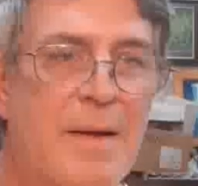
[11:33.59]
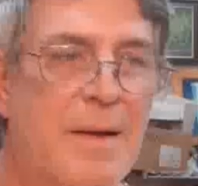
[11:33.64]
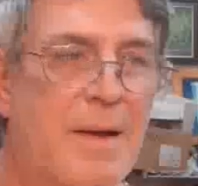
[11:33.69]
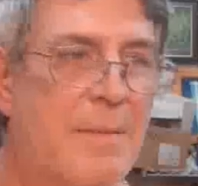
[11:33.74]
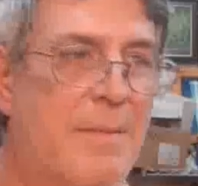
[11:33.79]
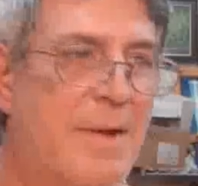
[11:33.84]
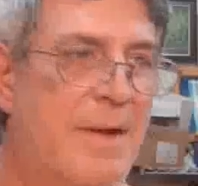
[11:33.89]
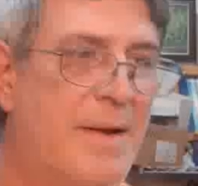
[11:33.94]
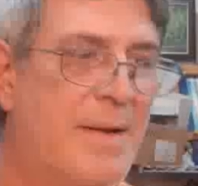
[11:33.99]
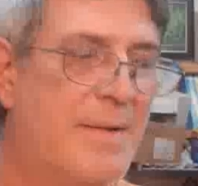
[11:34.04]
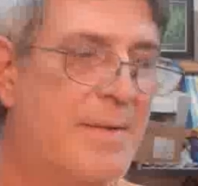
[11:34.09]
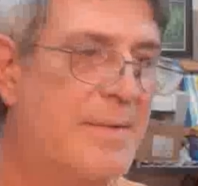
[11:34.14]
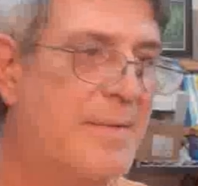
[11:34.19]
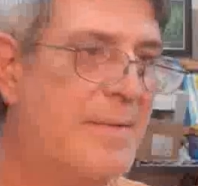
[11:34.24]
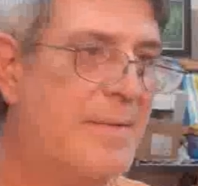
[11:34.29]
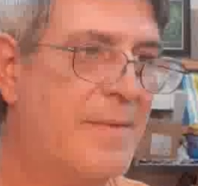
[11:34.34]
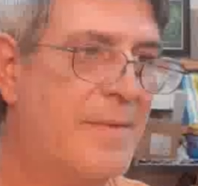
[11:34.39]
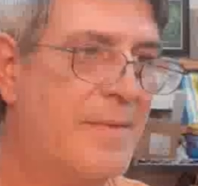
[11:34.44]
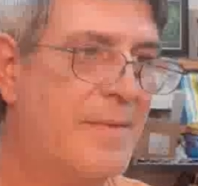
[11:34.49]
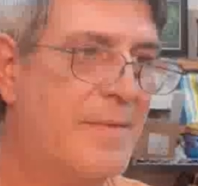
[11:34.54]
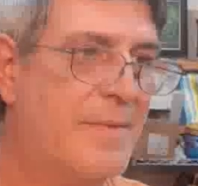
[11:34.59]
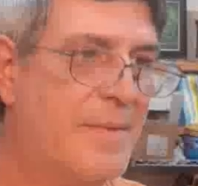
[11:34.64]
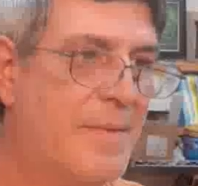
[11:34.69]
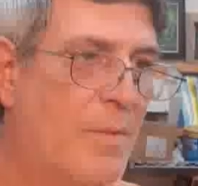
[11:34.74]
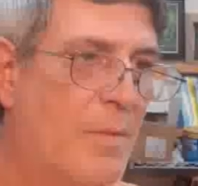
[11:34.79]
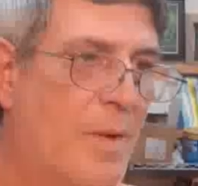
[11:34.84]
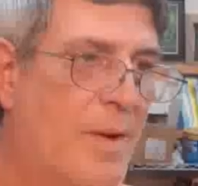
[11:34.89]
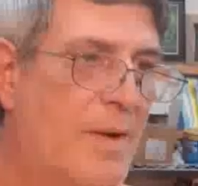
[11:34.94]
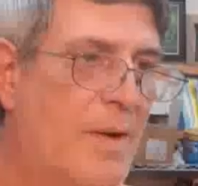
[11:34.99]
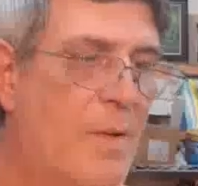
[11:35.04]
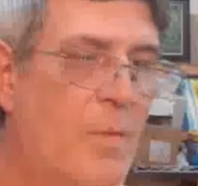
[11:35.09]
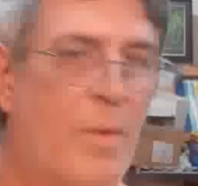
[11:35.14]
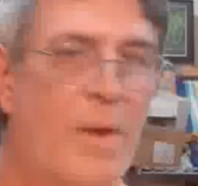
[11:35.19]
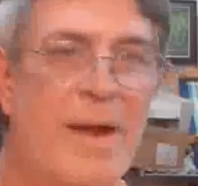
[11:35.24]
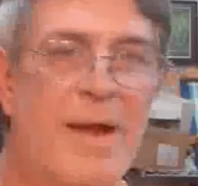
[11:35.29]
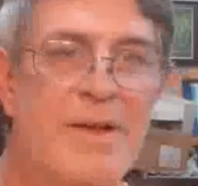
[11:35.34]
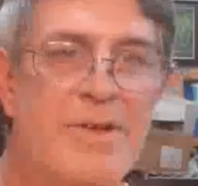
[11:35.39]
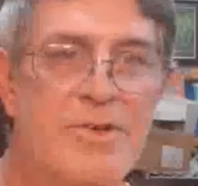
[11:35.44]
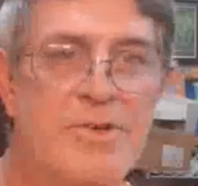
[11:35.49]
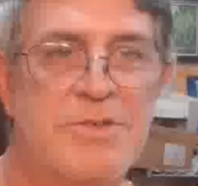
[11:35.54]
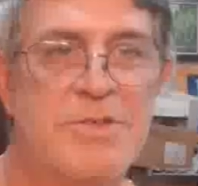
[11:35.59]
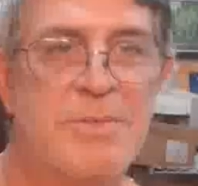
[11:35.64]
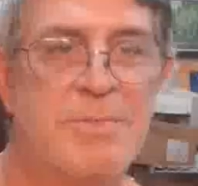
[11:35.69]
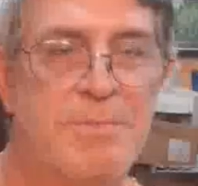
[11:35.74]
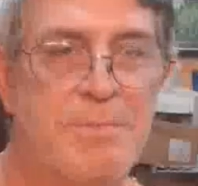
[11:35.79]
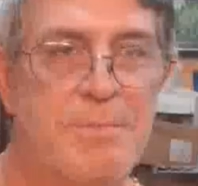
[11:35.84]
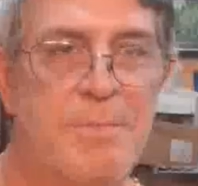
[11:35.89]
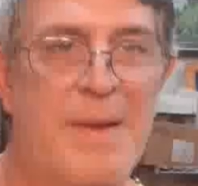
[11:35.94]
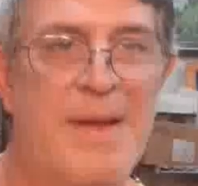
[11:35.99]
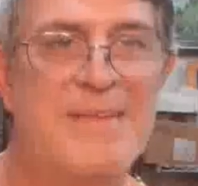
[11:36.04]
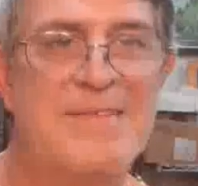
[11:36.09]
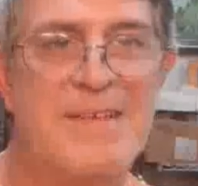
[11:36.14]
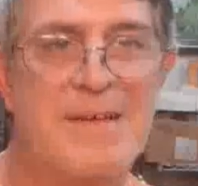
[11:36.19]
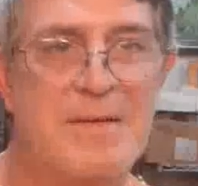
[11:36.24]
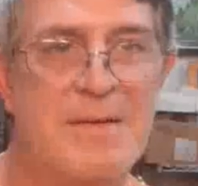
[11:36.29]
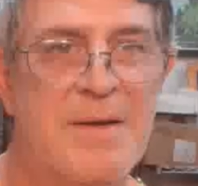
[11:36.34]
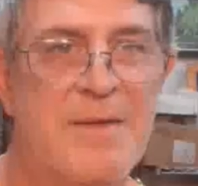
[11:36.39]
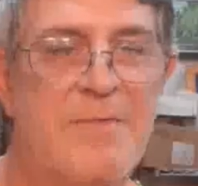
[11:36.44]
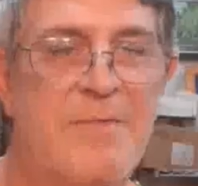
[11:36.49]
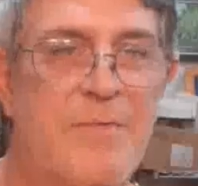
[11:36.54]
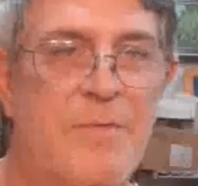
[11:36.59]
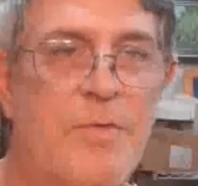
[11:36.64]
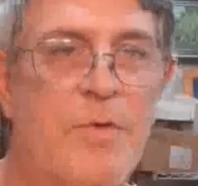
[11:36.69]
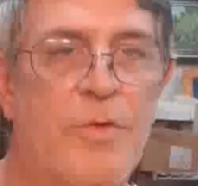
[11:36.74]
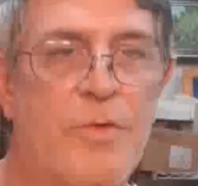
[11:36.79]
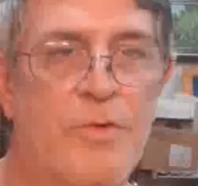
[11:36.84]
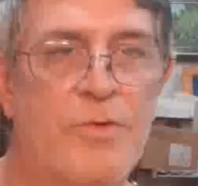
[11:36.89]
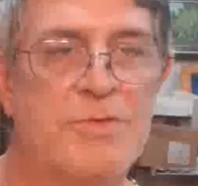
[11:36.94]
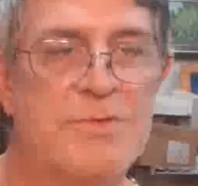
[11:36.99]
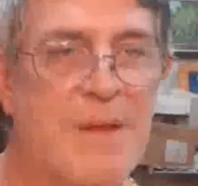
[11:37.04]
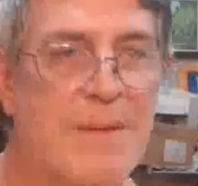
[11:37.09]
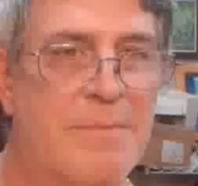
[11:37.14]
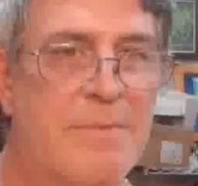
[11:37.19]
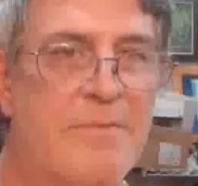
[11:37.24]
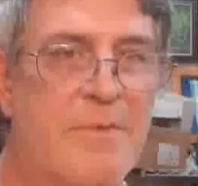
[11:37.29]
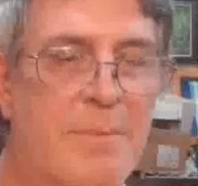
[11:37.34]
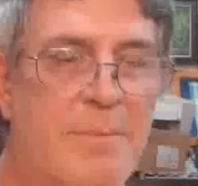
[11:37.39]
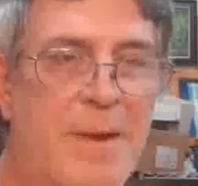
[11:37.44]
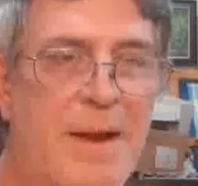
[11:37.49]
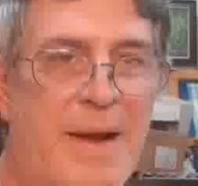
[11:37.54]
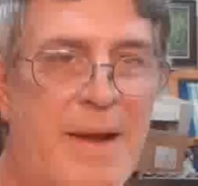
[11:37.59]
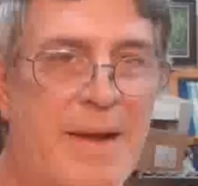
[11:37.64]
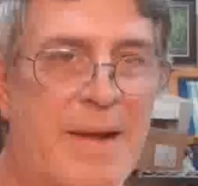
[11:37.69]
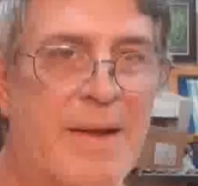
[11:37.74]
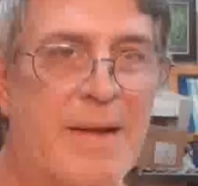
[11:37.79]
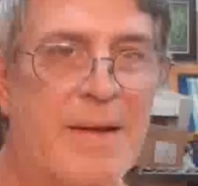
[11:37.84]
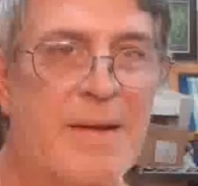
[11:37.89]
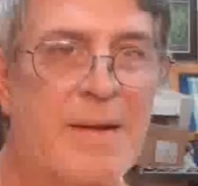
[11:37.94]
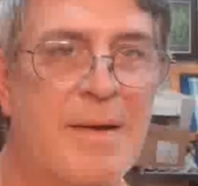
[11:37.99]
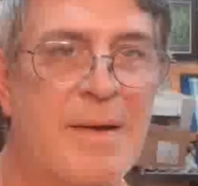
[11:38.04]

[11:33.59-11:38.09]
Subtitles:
I mean, the wet on wet is usually basically for those type of a painting.